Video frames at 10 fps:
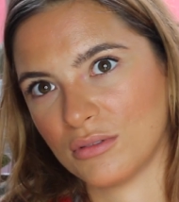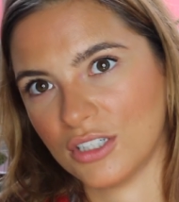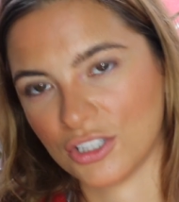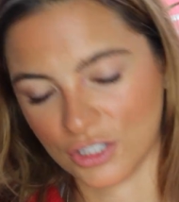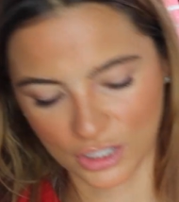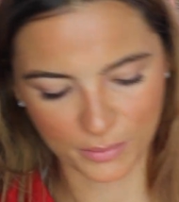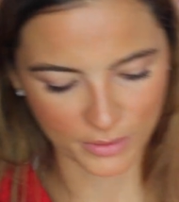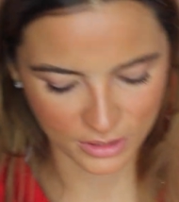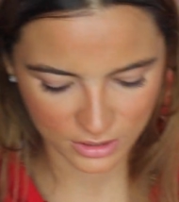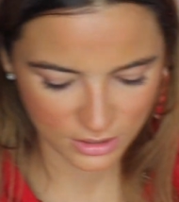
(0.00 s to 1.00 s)
relationship.
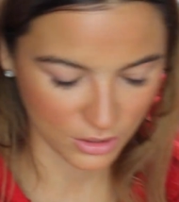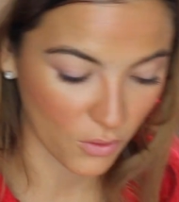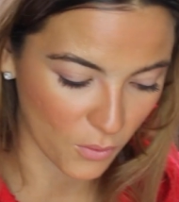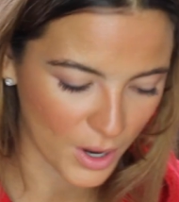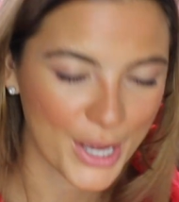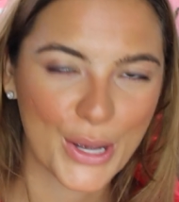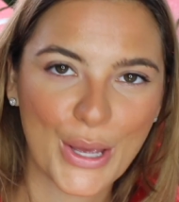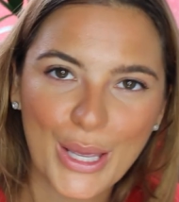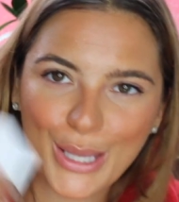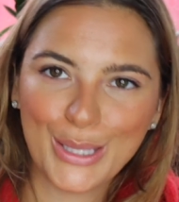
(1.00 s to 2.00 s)
It's so
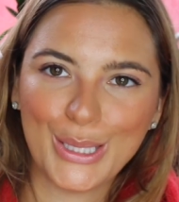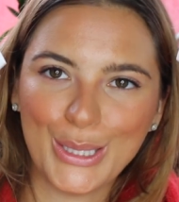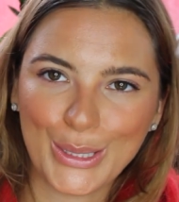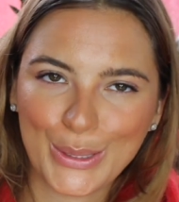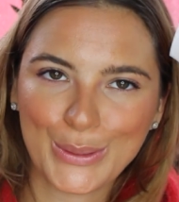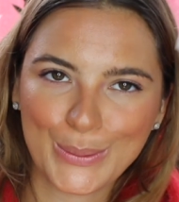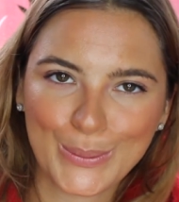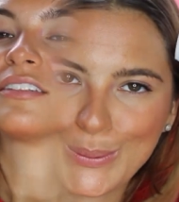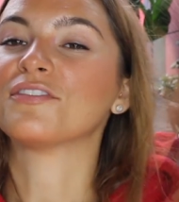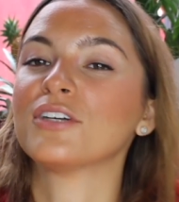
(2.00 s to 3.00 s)

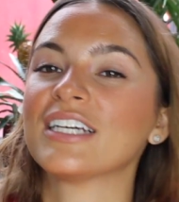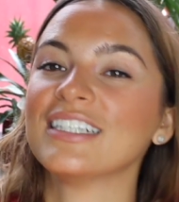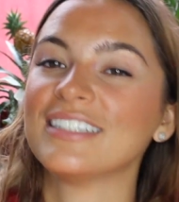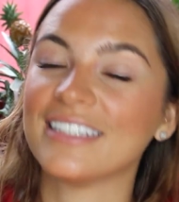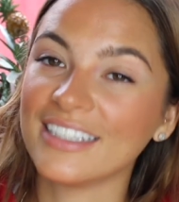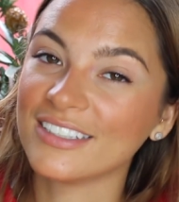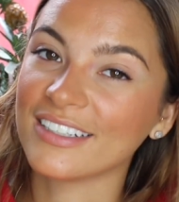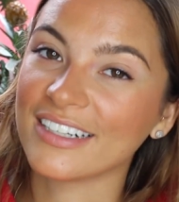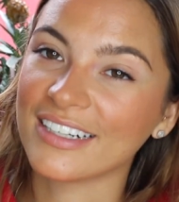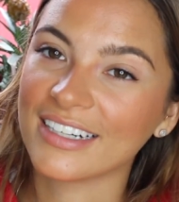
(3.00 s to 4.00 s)
good. For
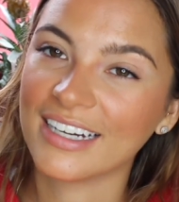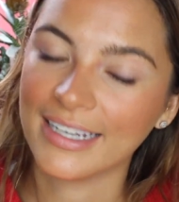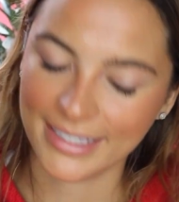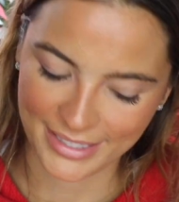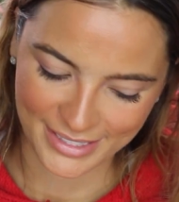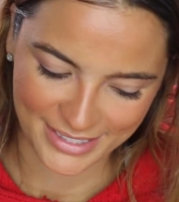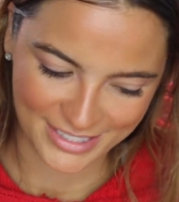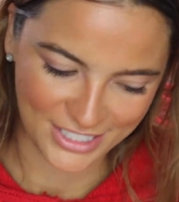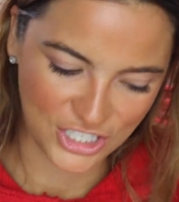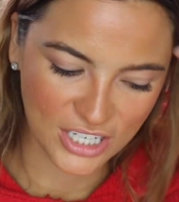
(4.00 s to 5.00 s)
concealer,
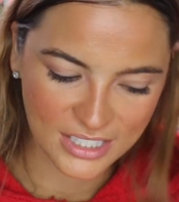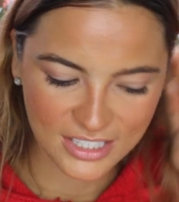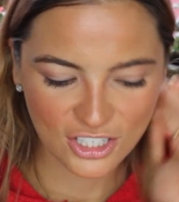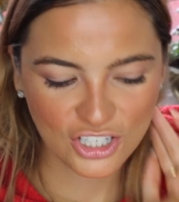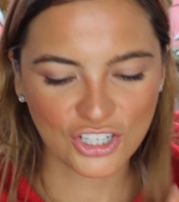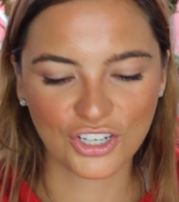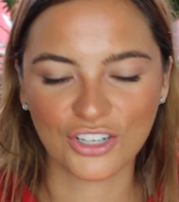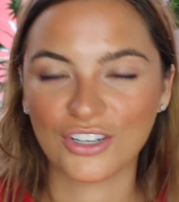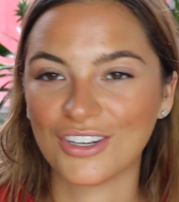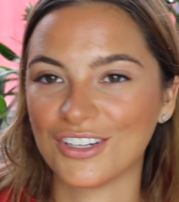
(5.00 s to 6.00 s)
just
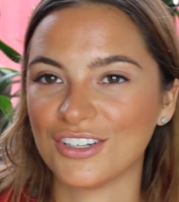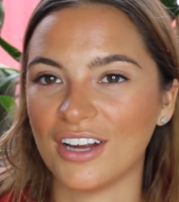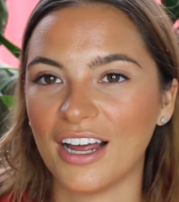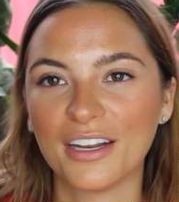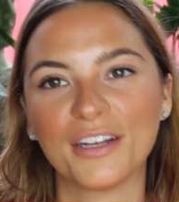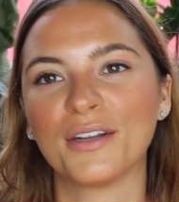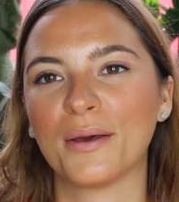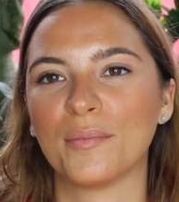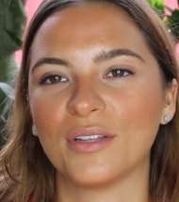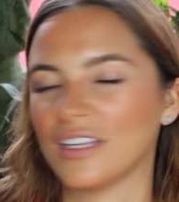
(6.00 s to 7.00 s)

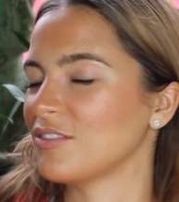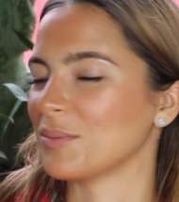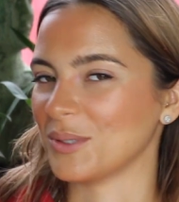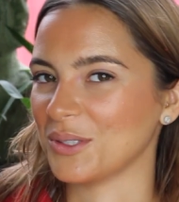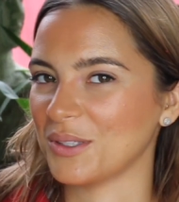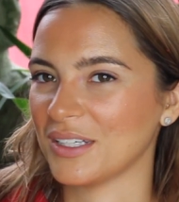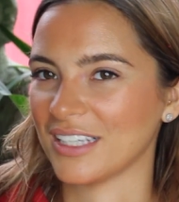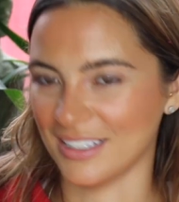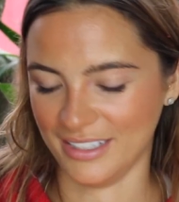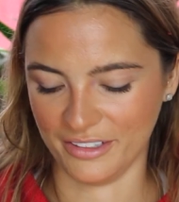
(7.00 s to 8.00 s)
unbelievable
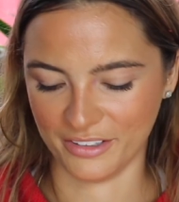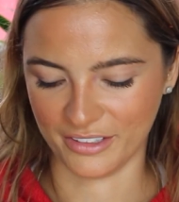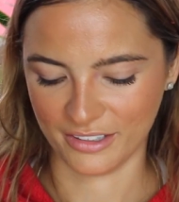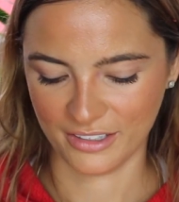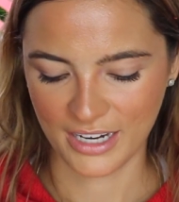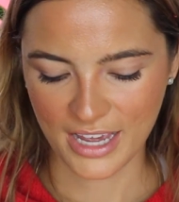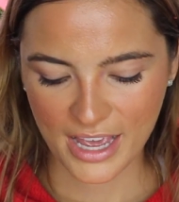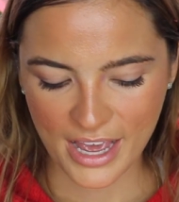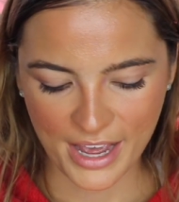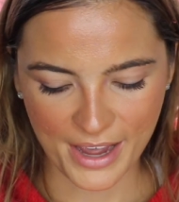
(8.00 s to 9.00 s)
concealer.
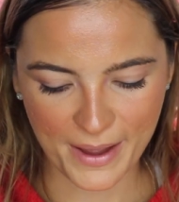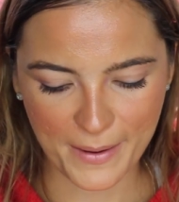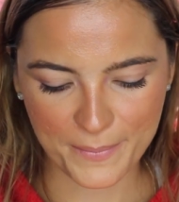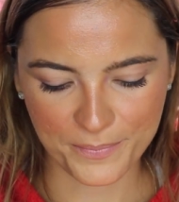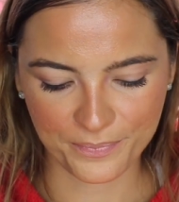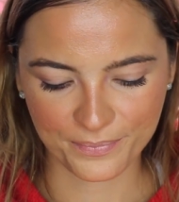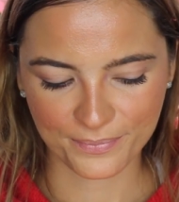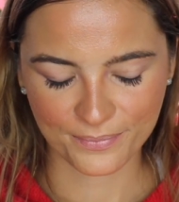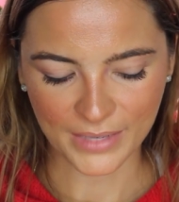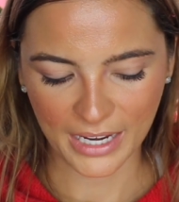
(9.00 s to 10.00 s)
I
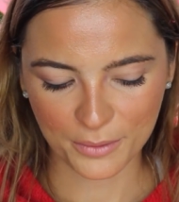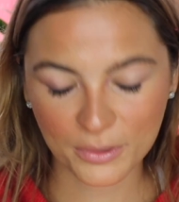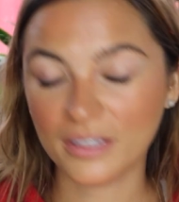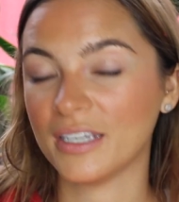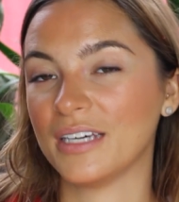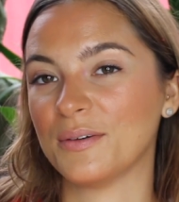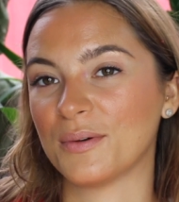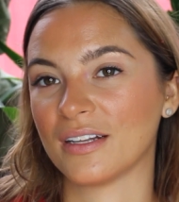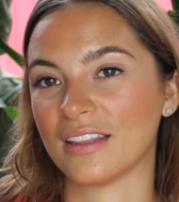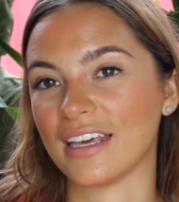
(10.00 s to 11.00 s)
really
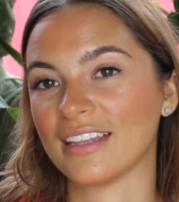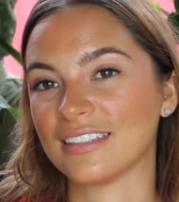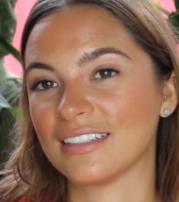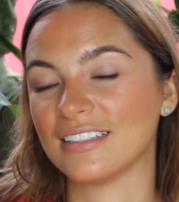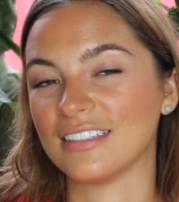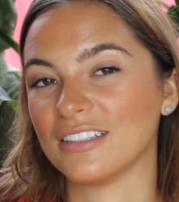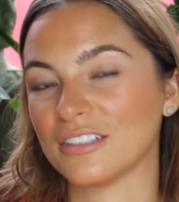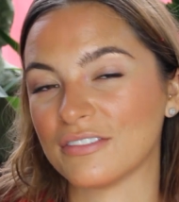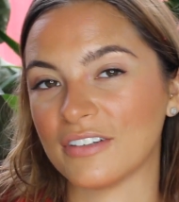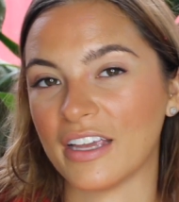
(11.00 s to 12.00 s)
want to thank this
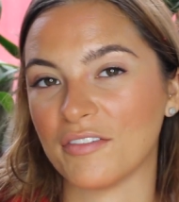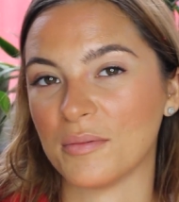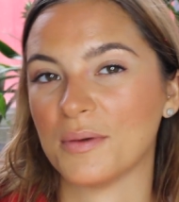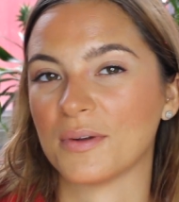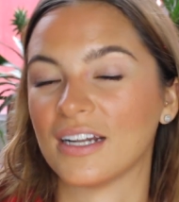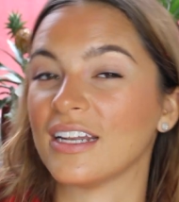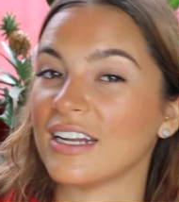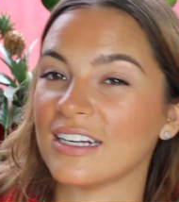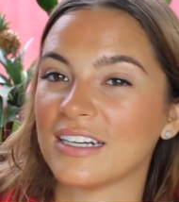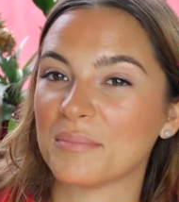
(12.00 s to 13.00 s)
concealer for giving me what I
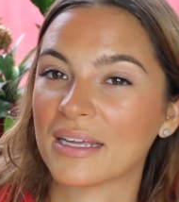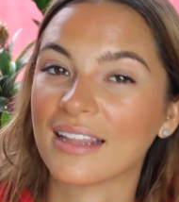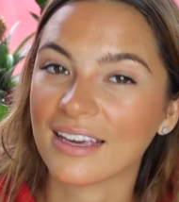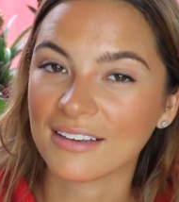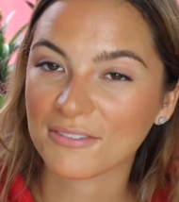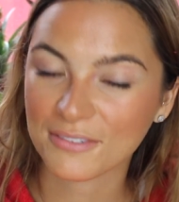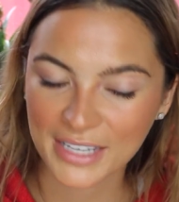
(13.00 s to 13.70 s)
needed in my life,